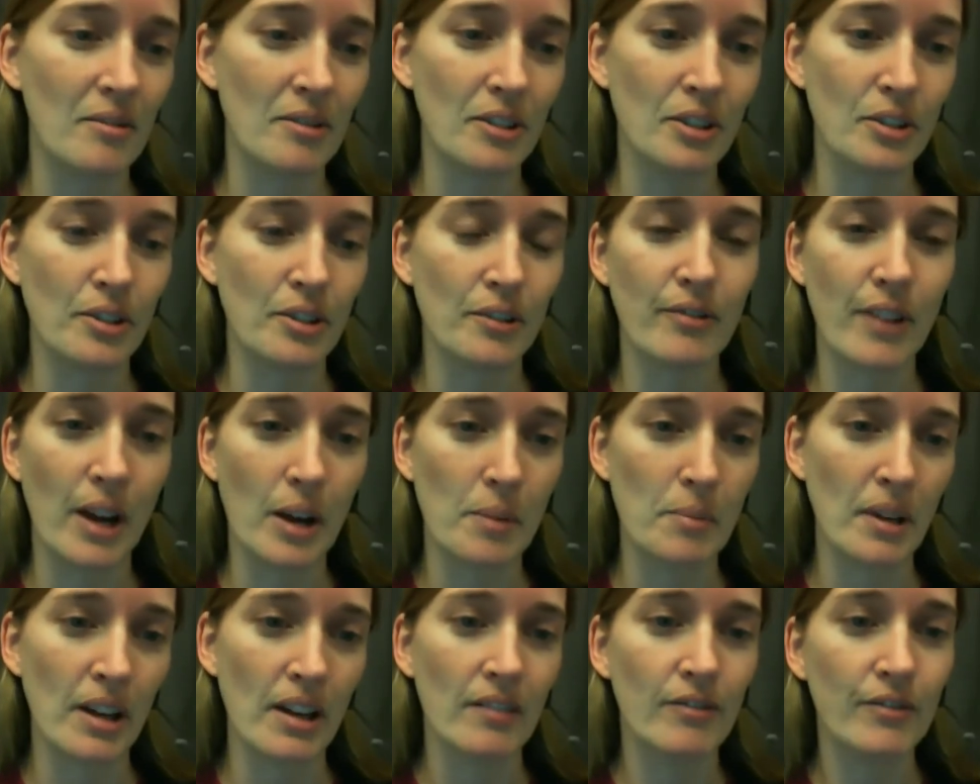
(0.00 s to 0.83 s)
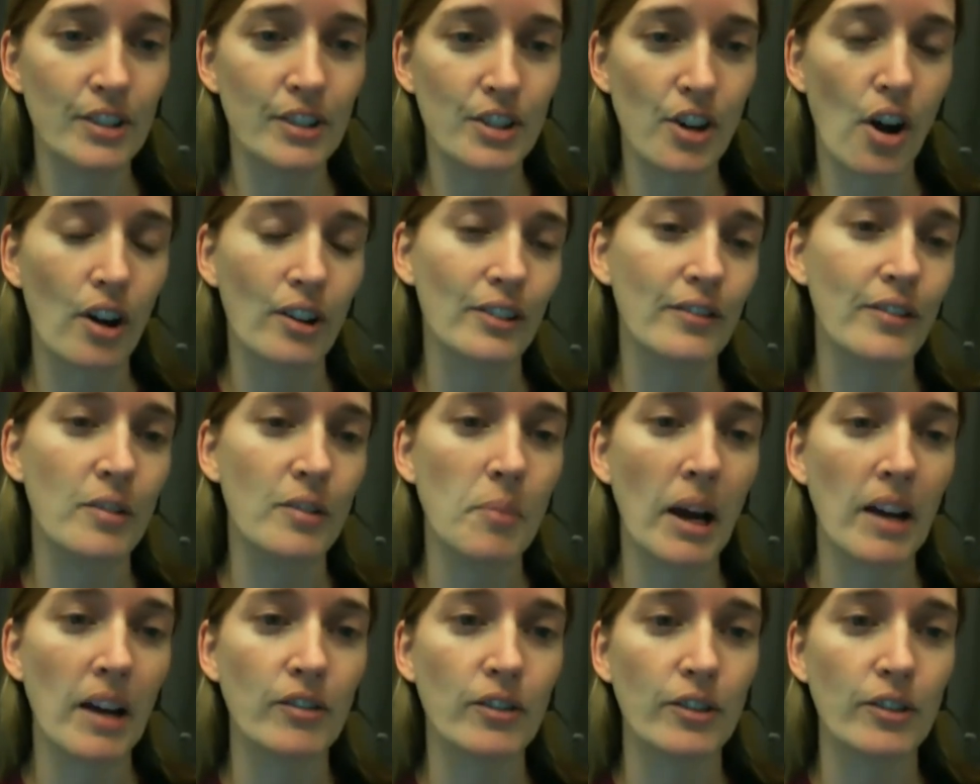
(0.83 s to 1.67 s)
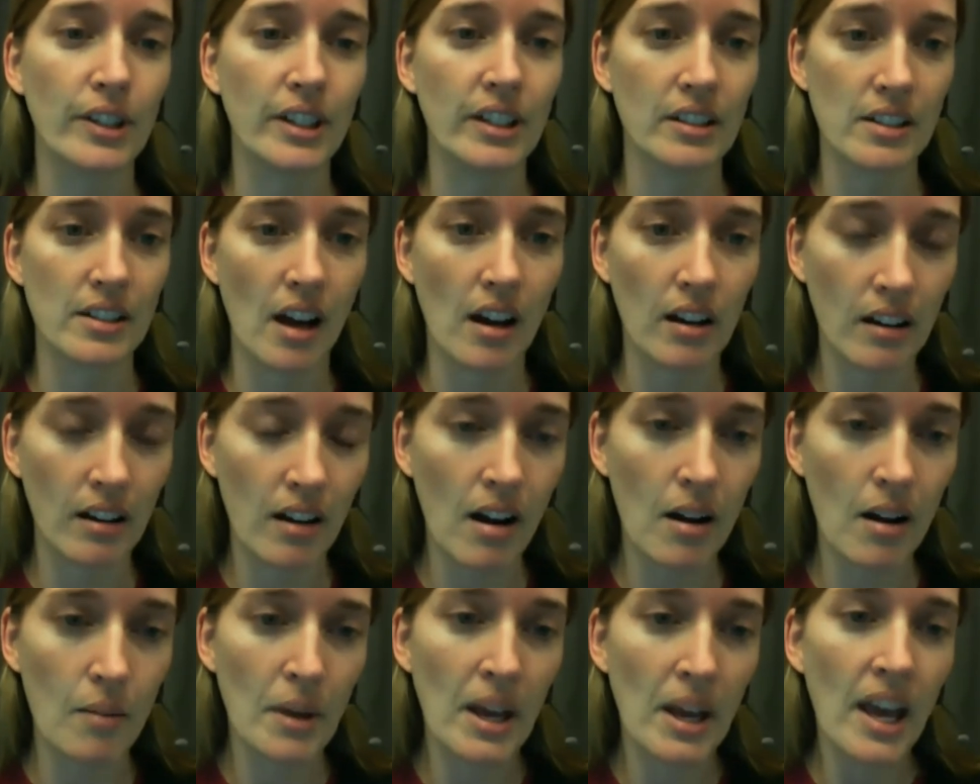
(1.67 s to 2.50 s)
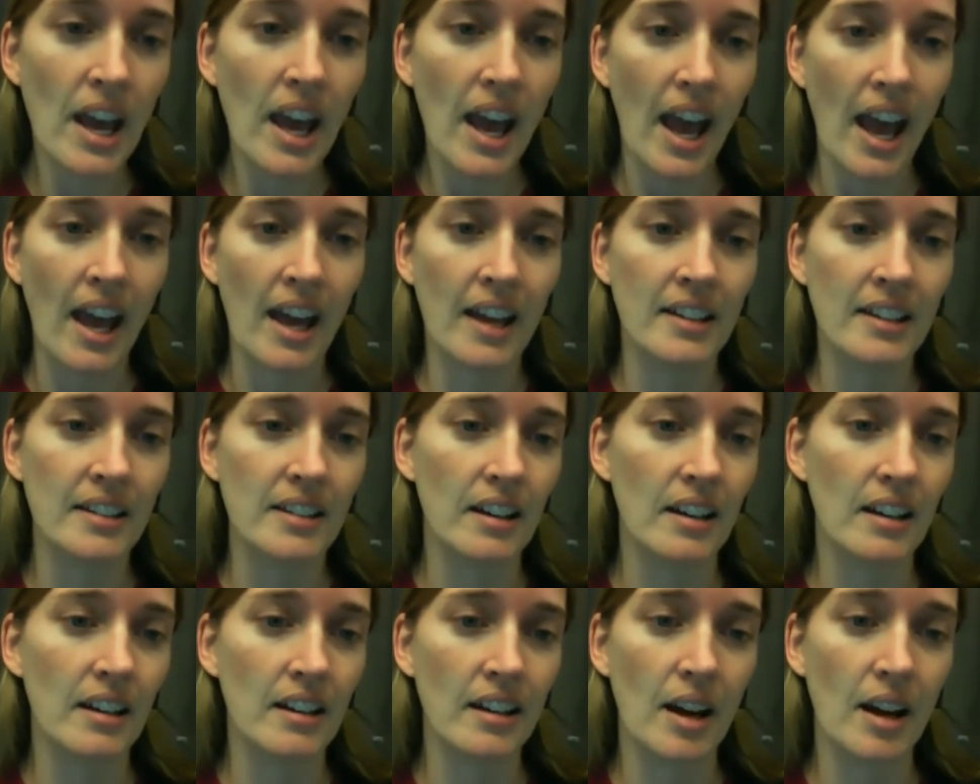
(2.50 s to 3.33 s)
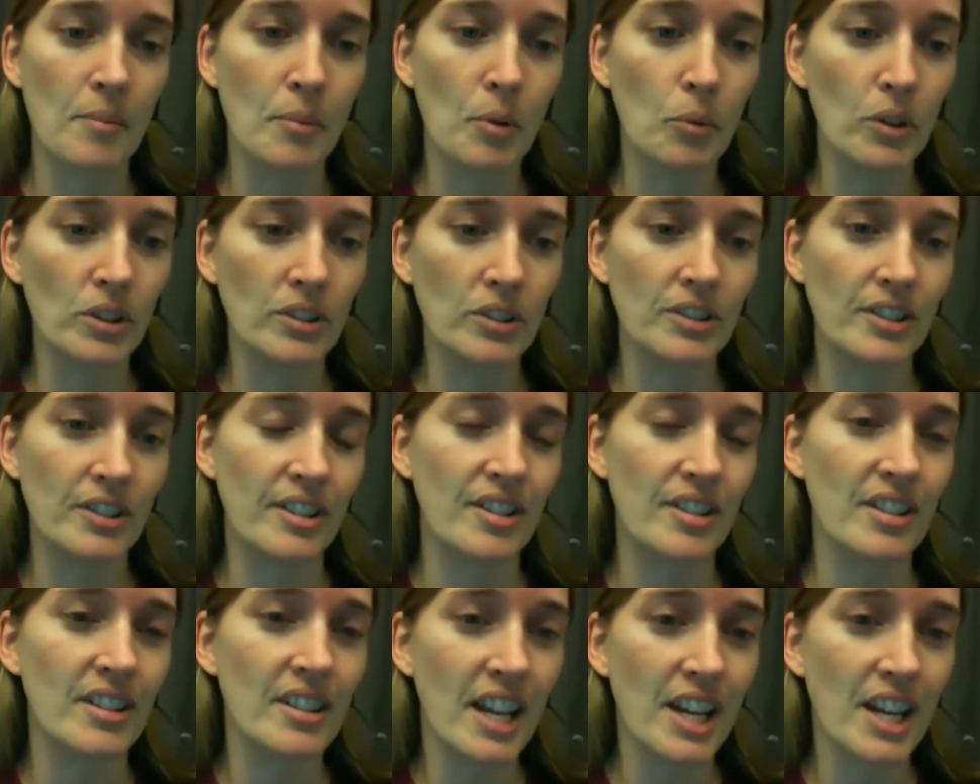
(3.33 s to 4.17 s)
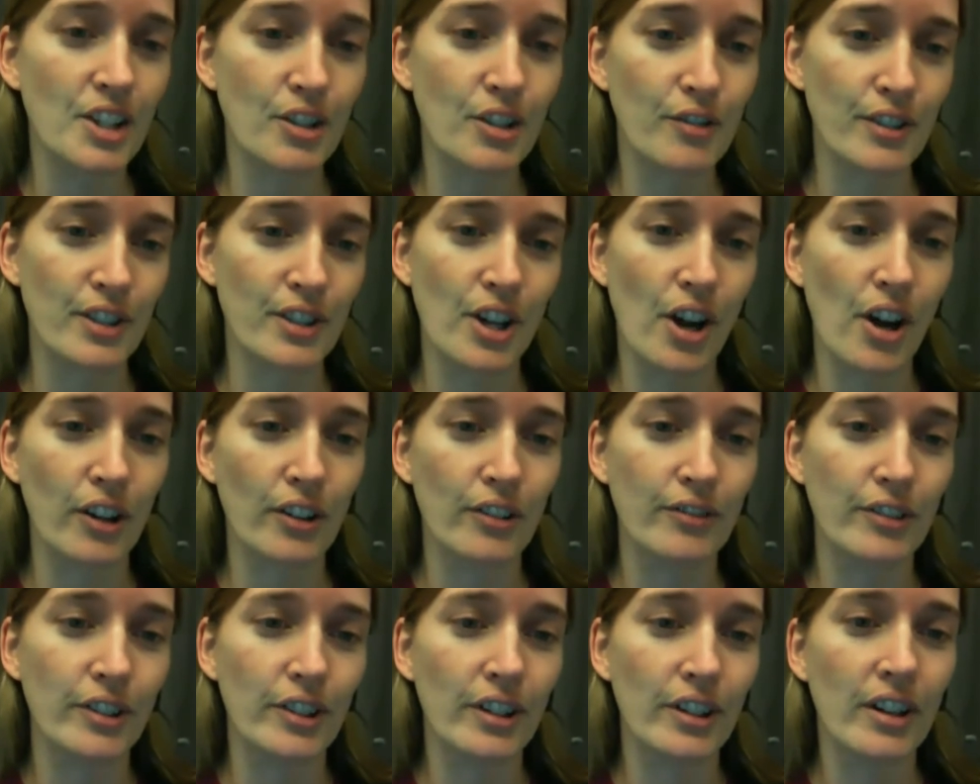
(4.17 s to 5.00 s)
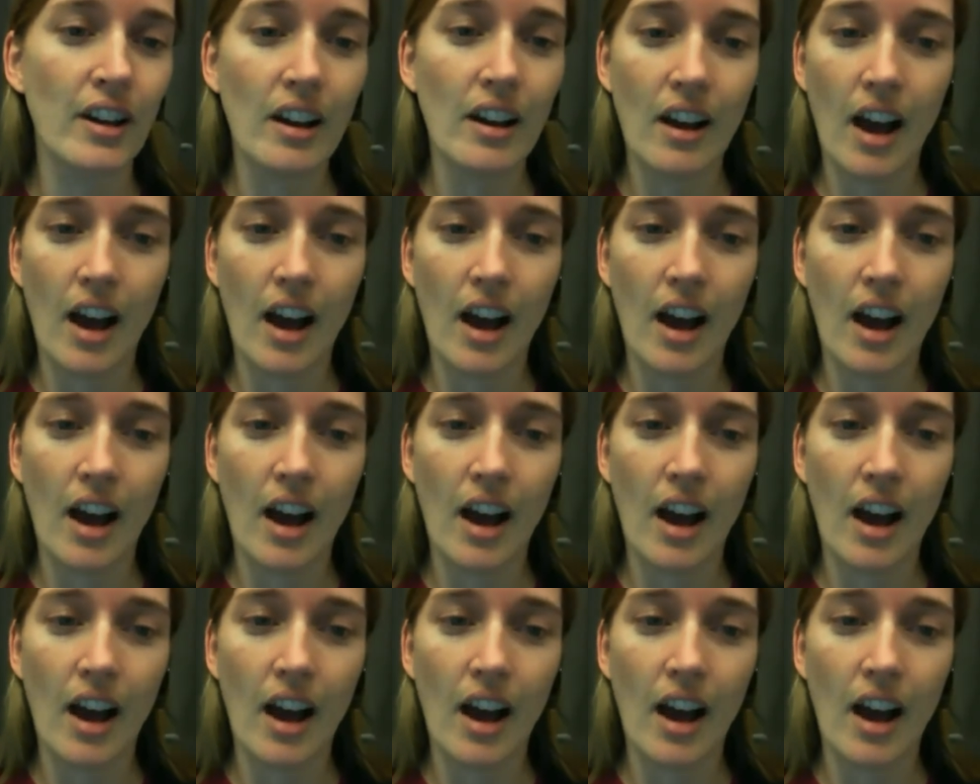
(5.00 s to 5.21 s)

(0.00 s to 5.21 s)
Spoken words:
You can find me at photographybyverena.com, and I'm a wilderness and nature photographer.